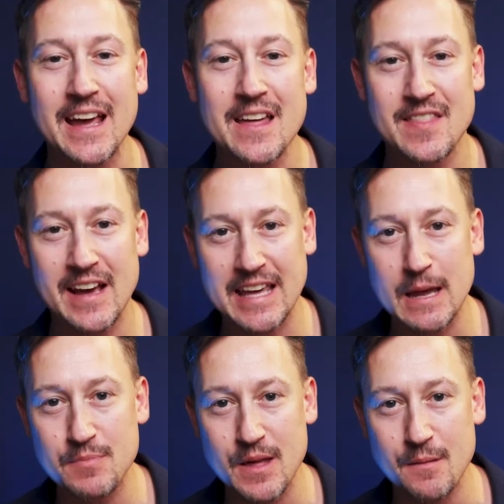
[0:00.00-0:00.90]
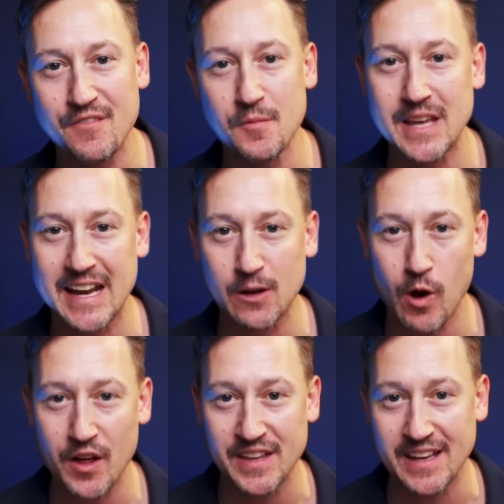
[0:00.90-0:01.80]
that keep them from getting
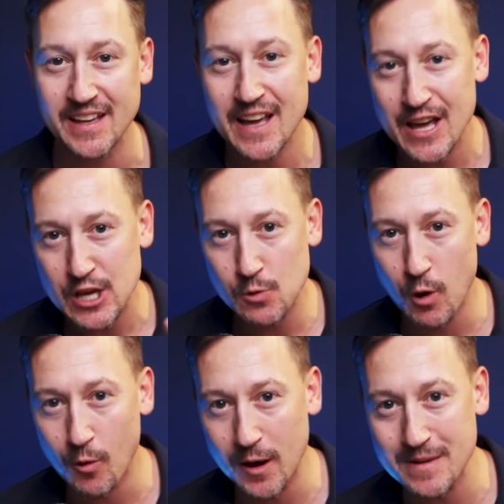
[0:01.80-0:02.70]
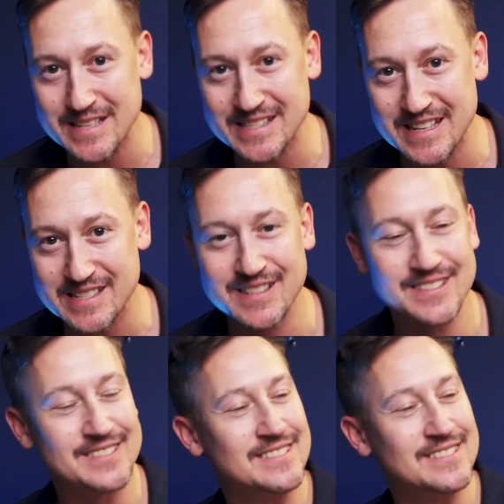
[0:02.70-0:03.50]
wealthy. You won't want to miss this.